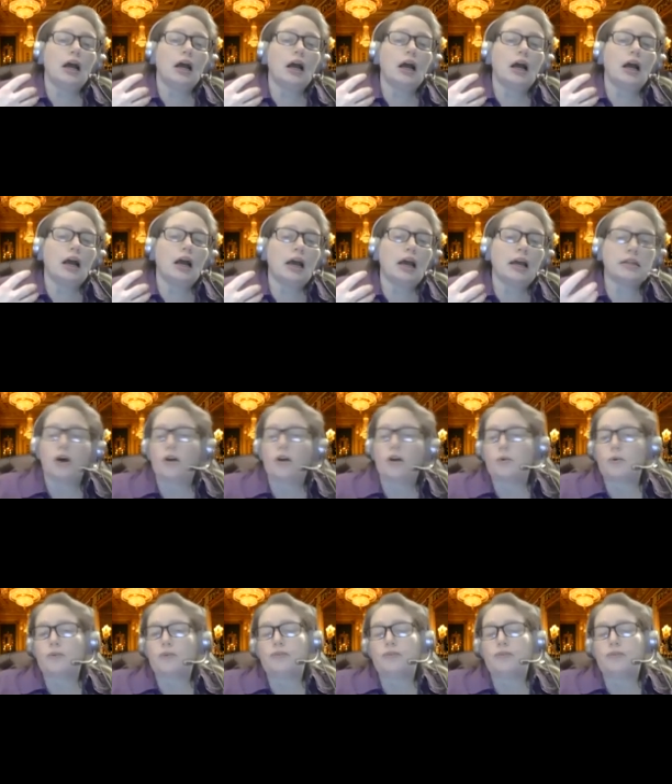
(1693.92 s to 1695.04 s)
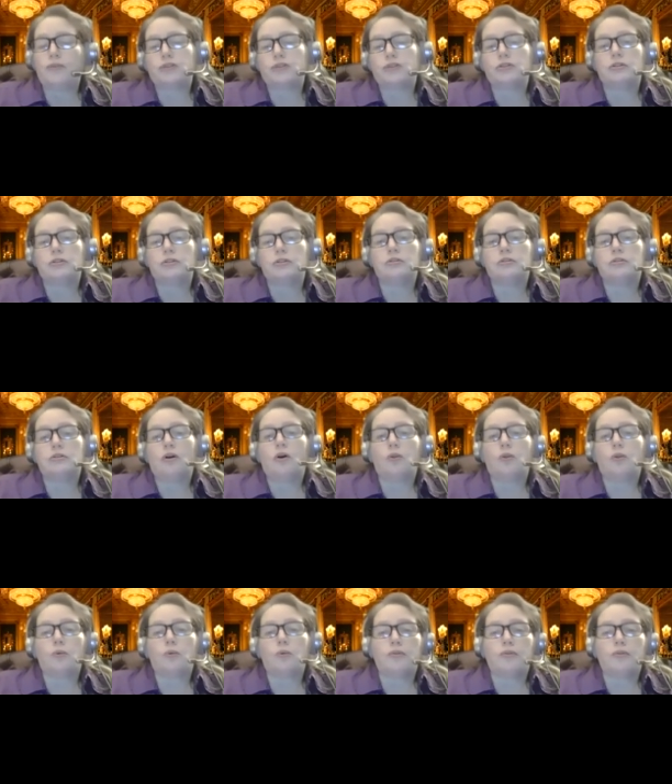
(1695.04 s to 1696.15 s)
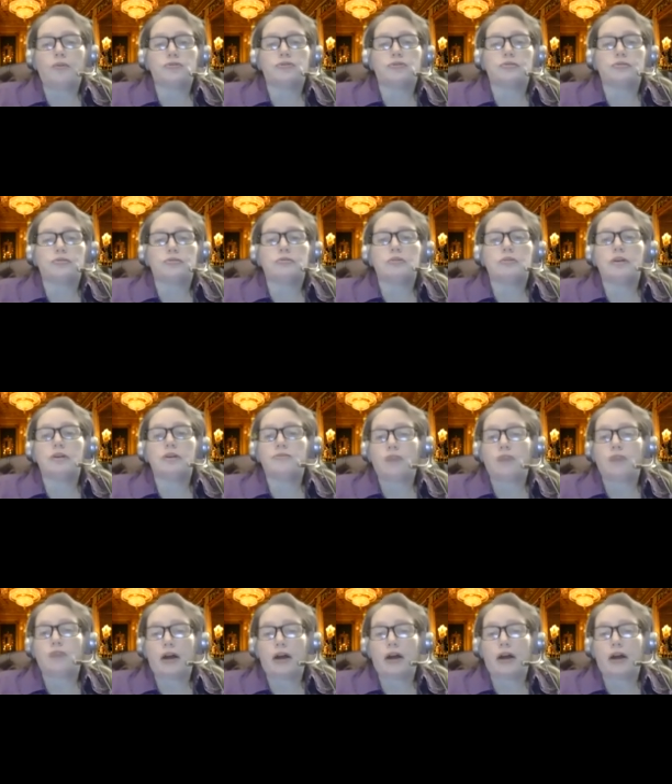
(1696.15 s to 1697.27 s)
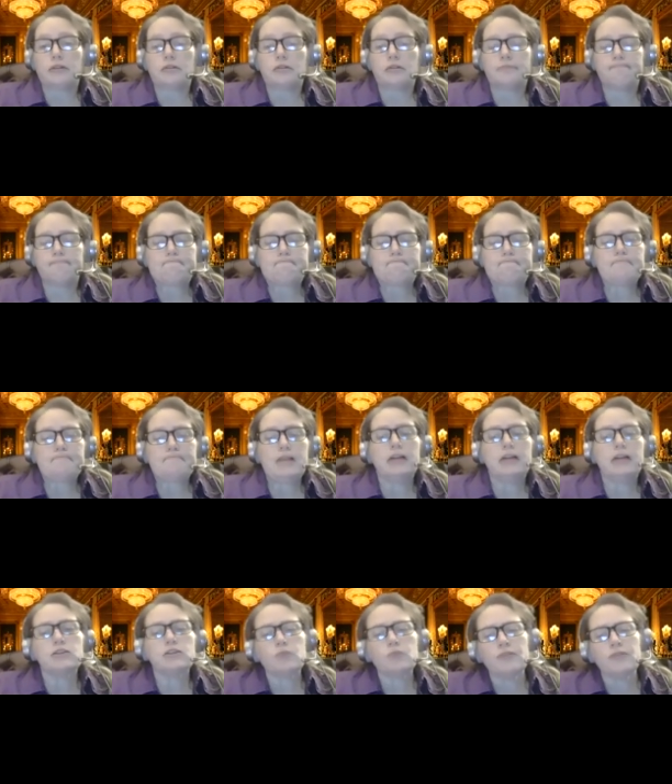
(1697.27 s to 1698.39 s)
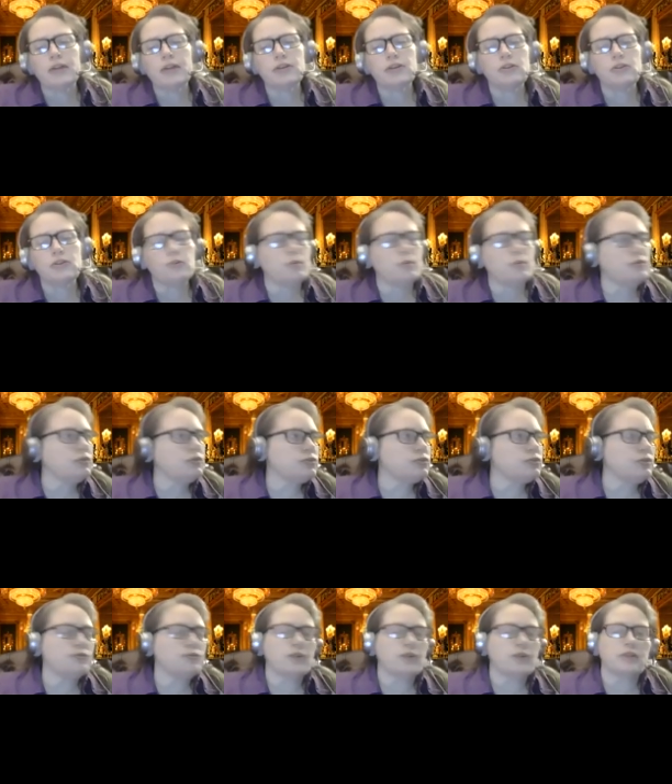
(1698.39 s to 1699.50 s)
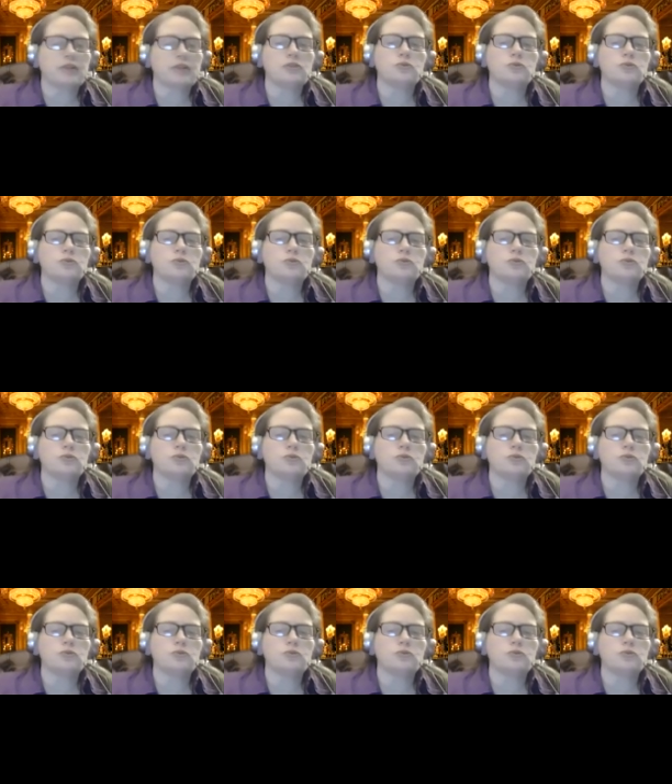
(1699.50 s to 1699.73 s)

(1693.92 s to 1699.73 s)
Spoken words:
And it's called A Reflection on the Revolution in France. And his reflection on the Revolution in France is